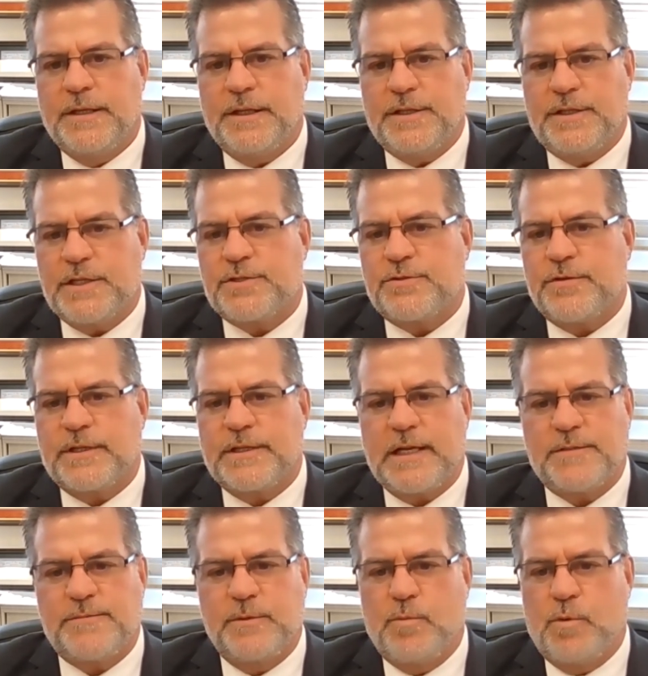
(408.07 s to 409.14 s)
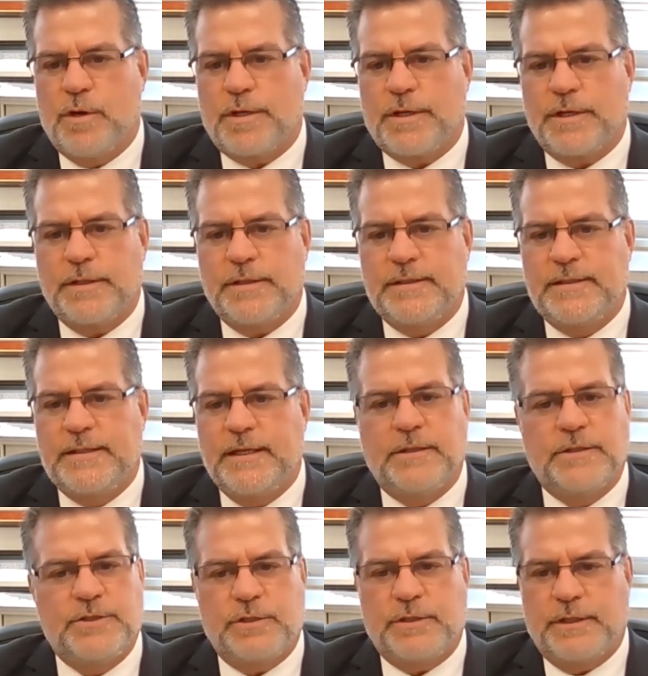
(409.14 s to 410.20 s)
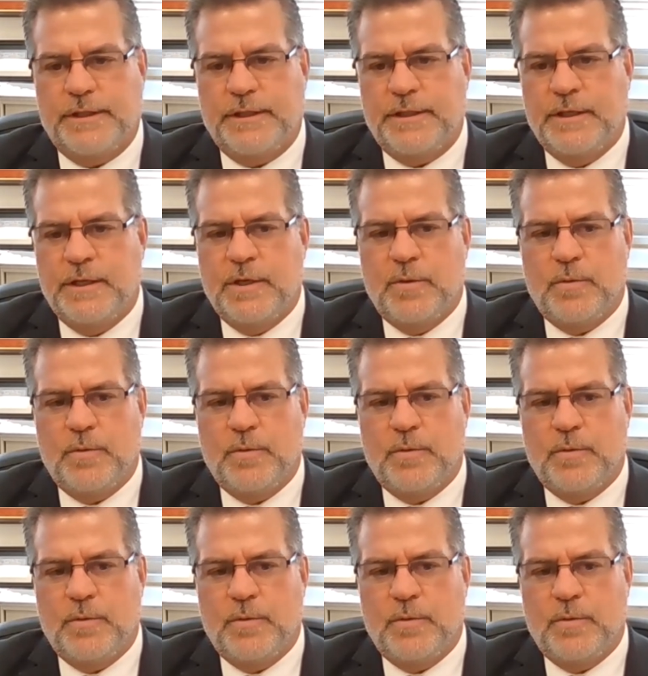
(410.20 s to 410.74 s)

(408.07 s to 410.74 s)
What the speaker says: the district has been working diligently